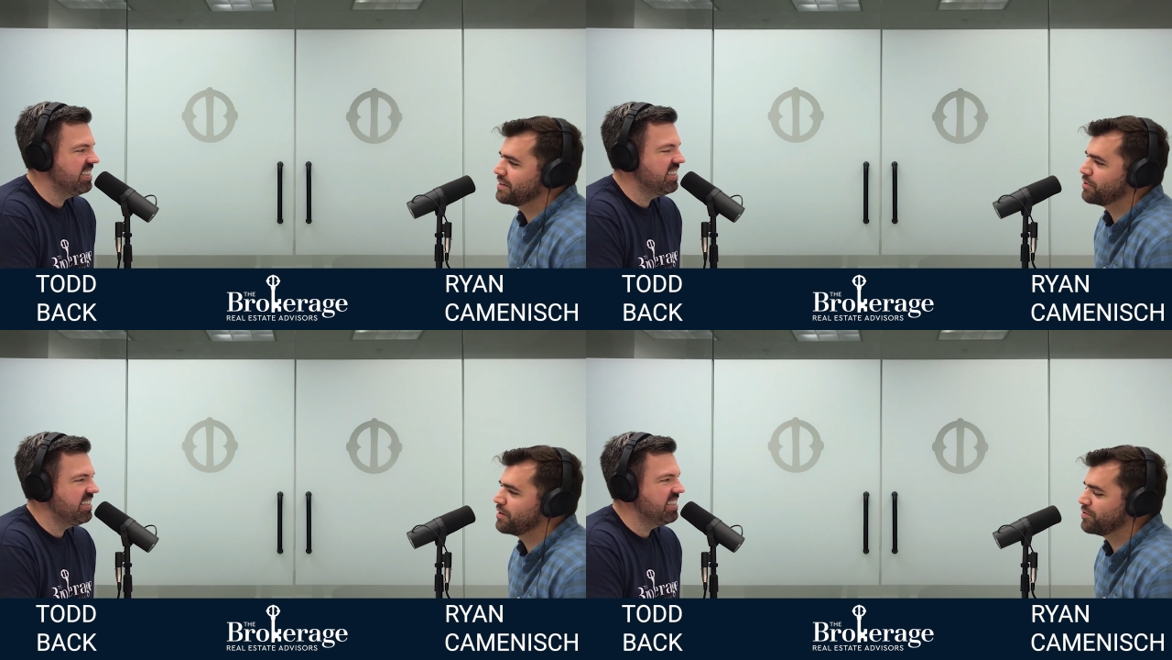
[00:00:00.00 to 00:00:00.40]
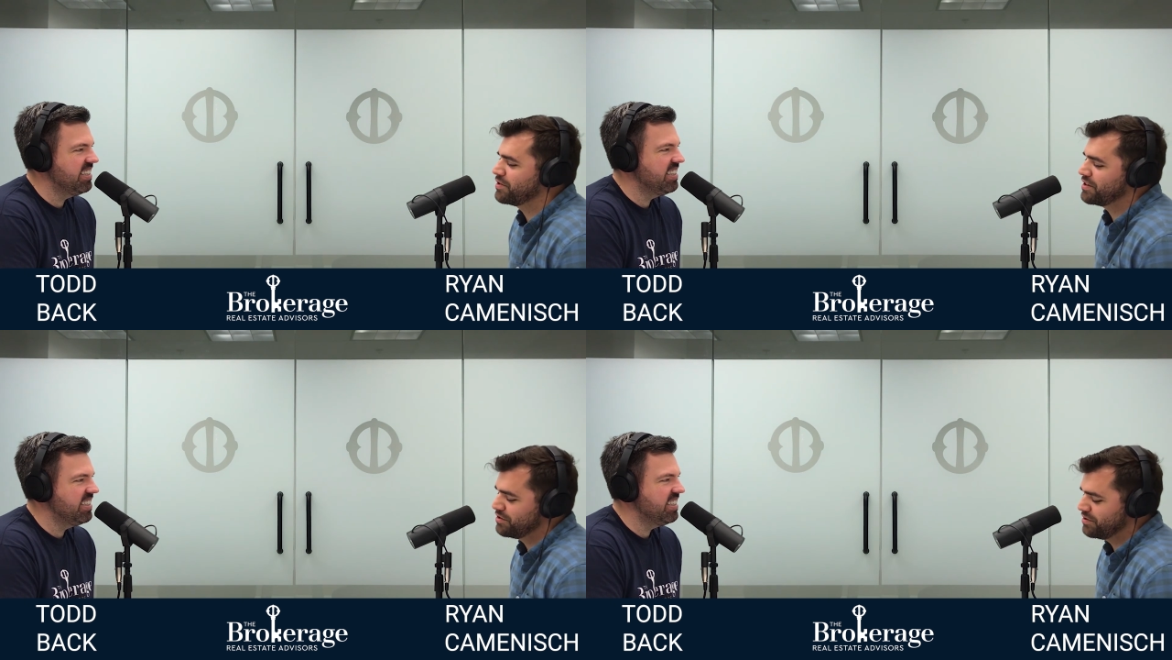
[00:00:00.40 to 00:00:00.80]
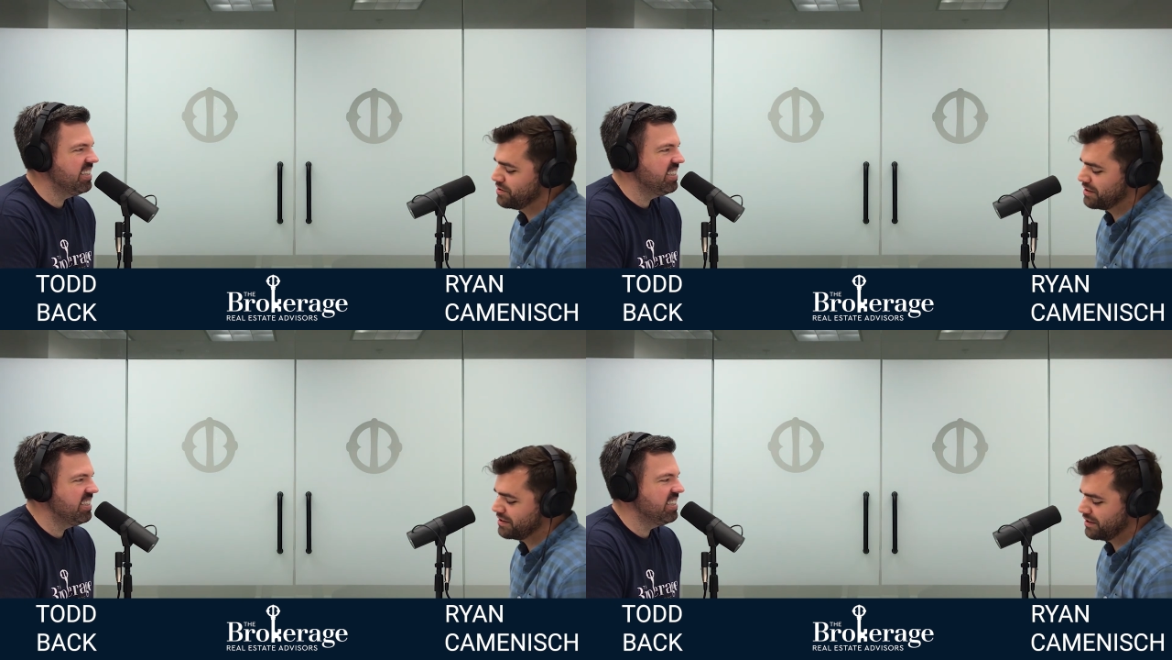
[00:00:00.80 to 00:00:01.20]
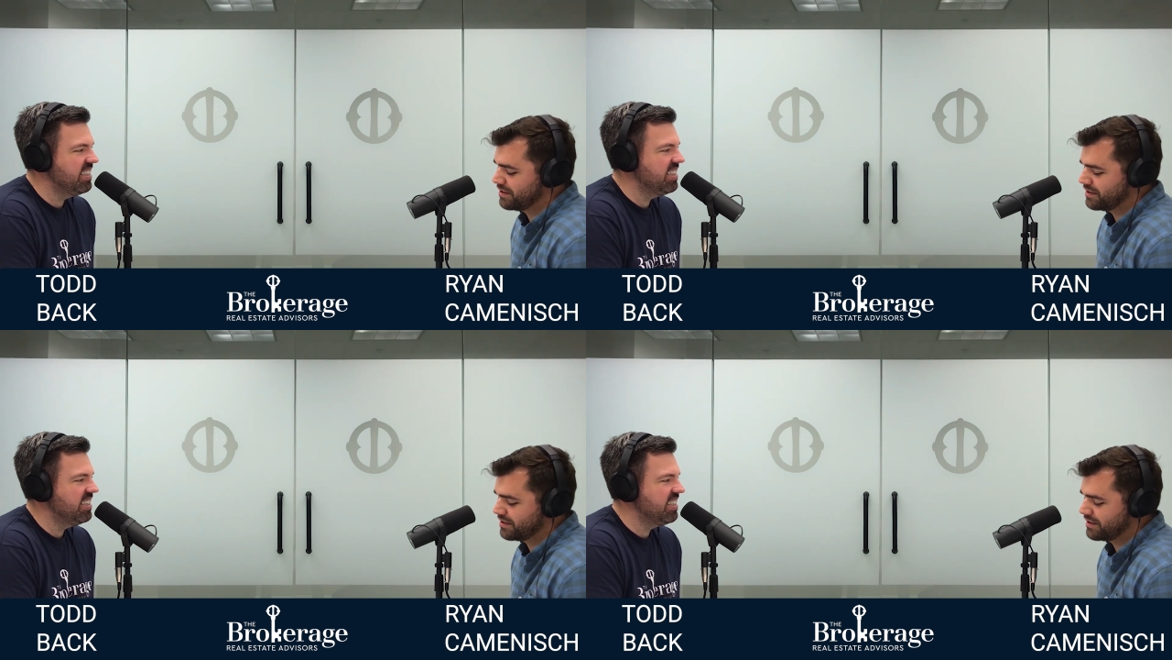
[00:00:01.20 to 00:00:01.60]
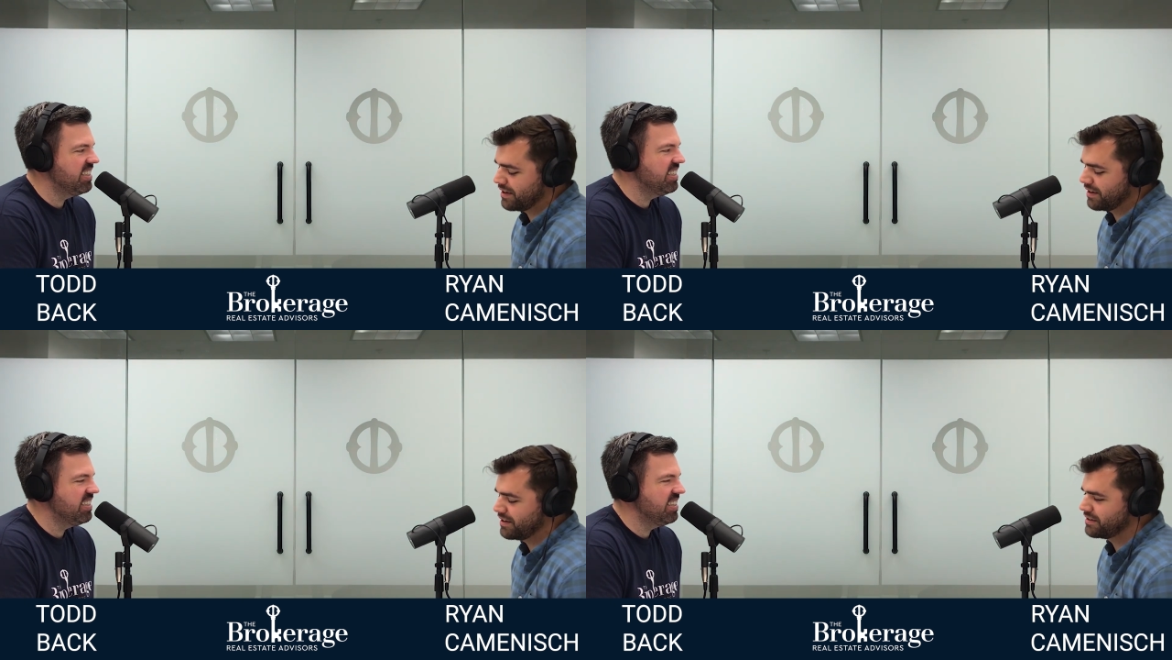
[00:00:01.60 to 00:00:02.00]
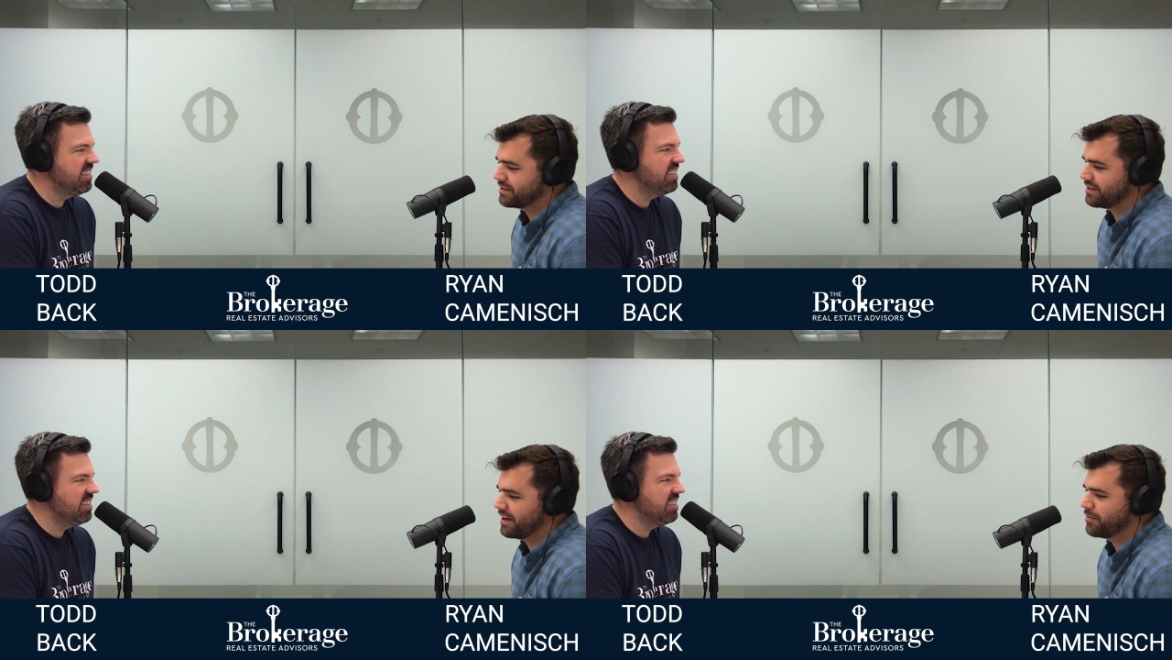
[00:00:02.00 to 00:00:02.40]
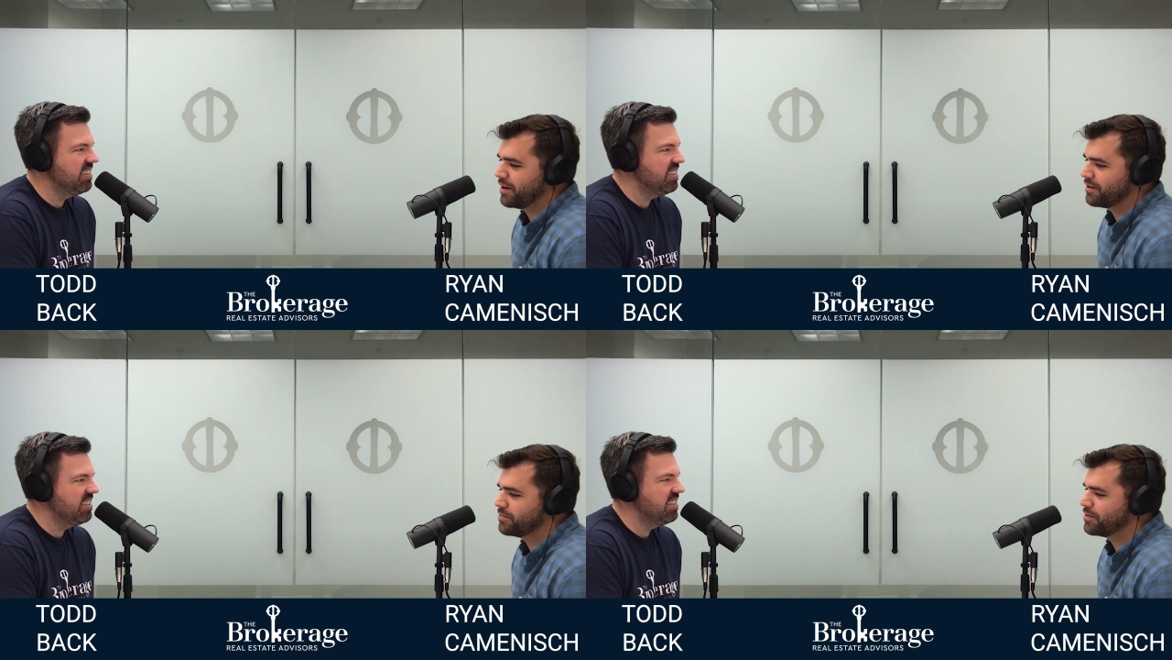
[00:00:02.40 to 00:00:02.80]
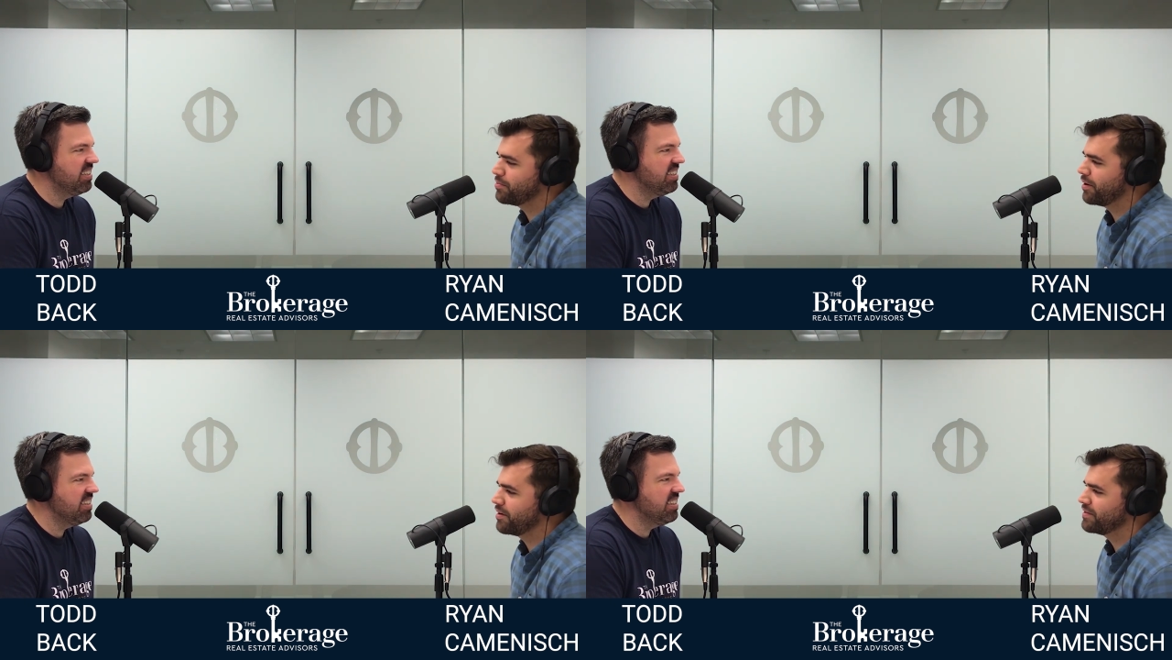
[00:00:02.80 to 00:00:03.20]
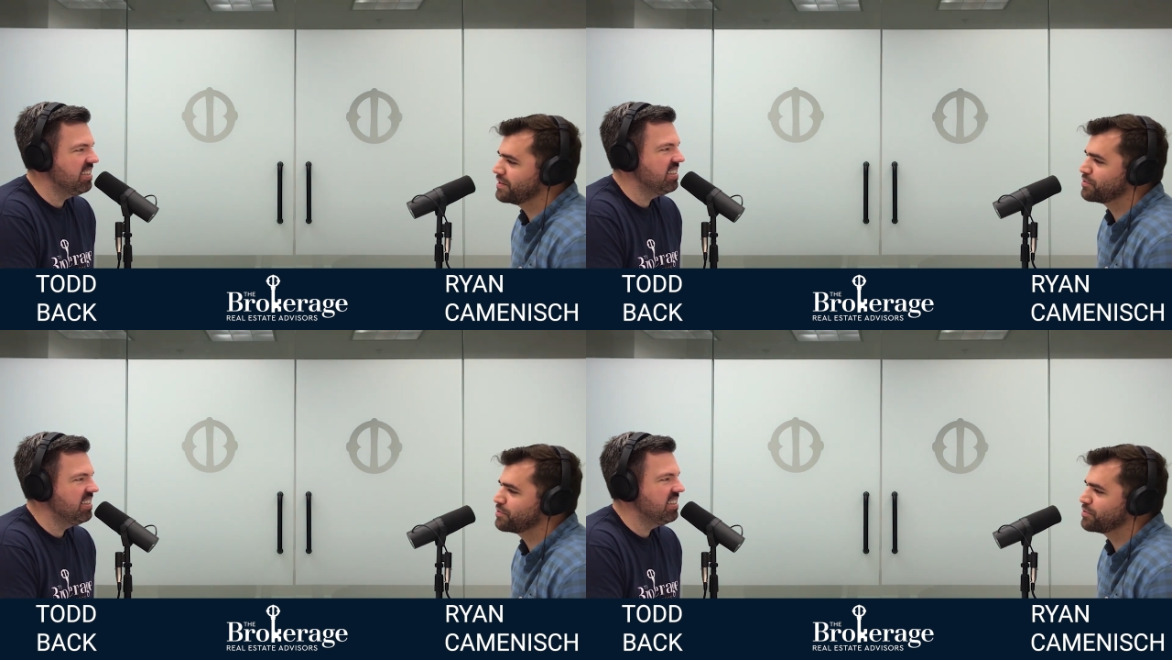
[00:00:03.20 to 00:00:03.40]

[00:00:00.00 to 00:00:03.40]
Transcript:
Speaker 1: grateful that you're doing this. This is, I'm honored to be a part of it.